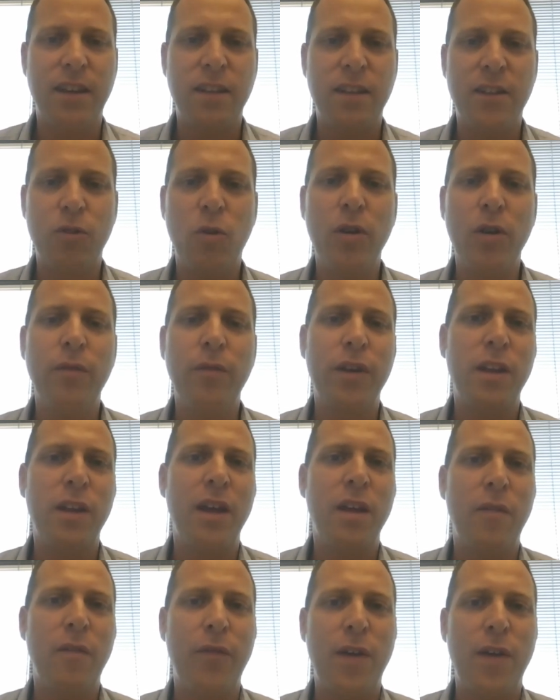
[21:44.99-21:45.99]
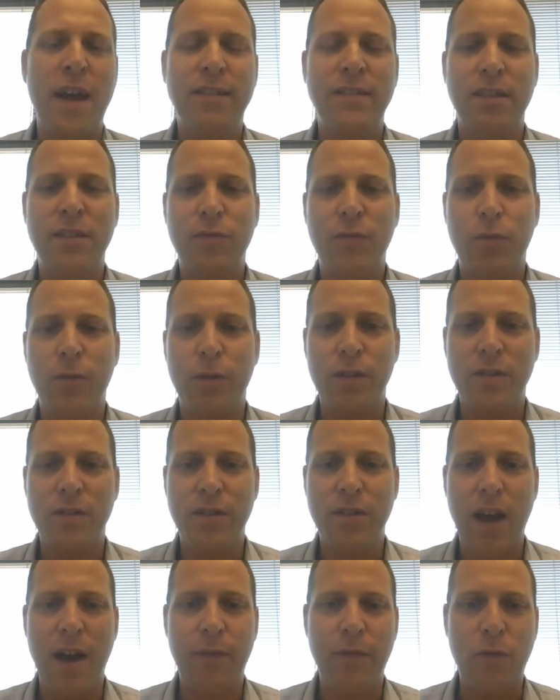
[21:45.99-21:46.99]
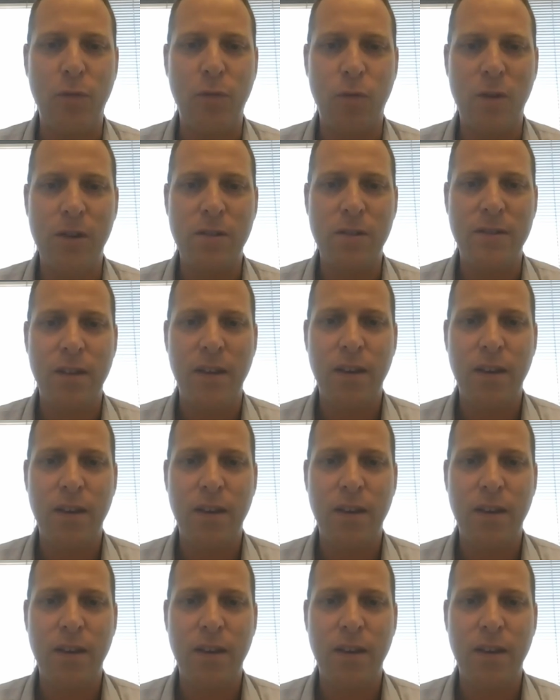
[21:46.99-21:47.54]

And they don't even have access for this afterwards.